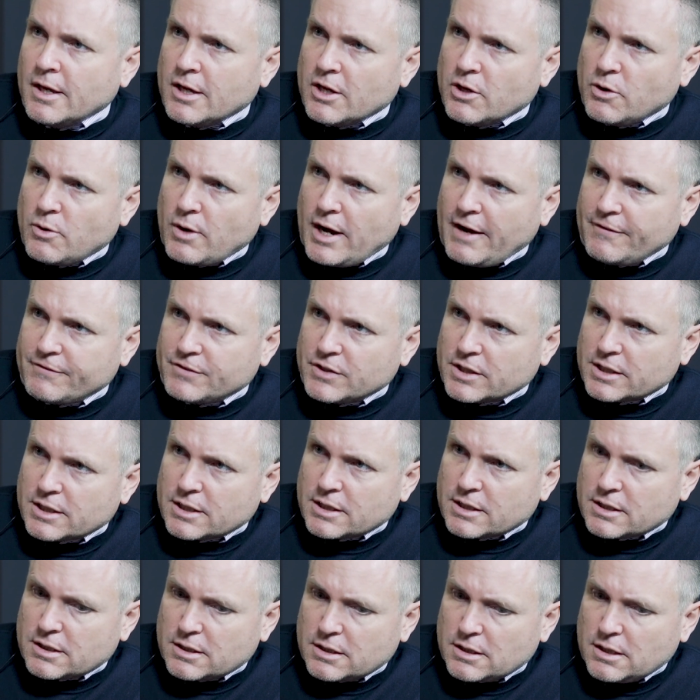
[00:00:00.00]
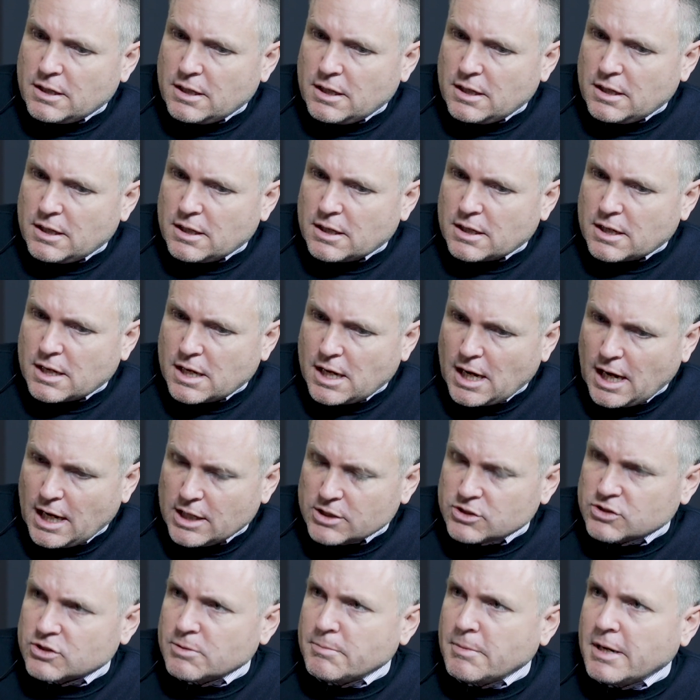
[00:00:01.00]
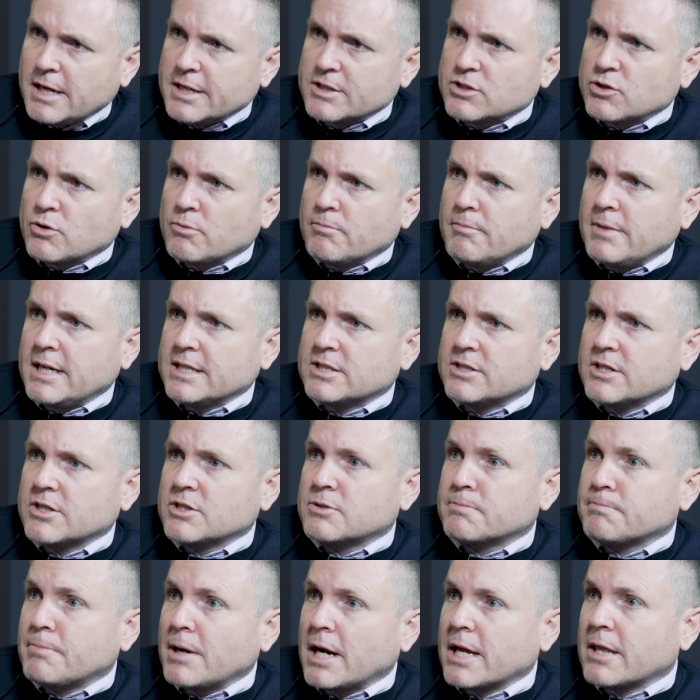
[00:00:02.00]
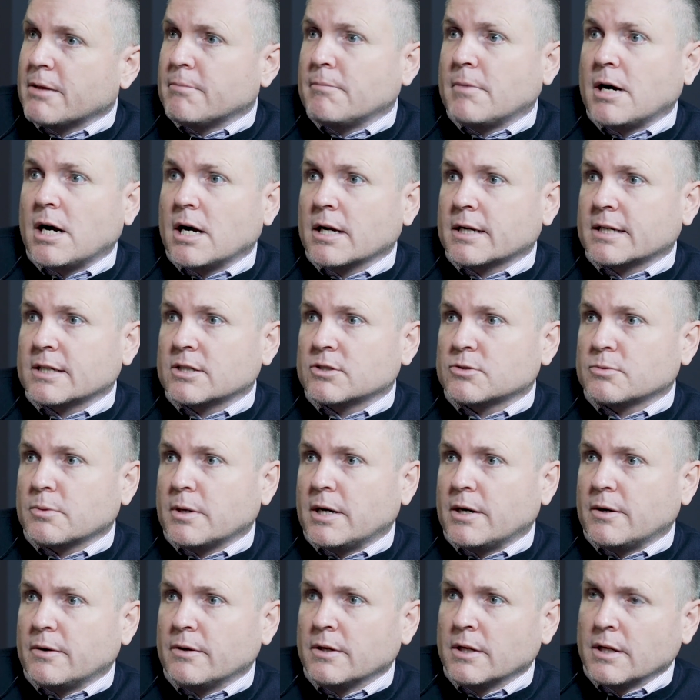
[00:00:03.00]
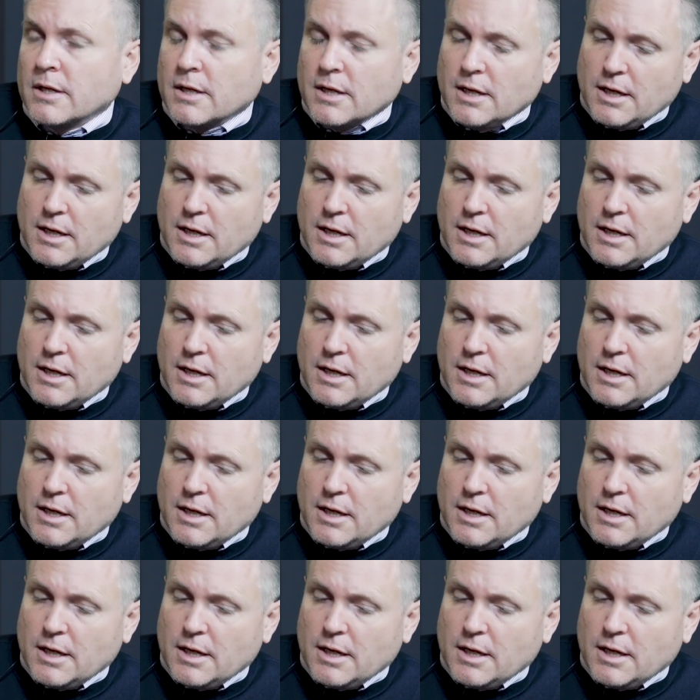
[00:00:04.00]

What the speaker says: You have to customize your message by the market as well.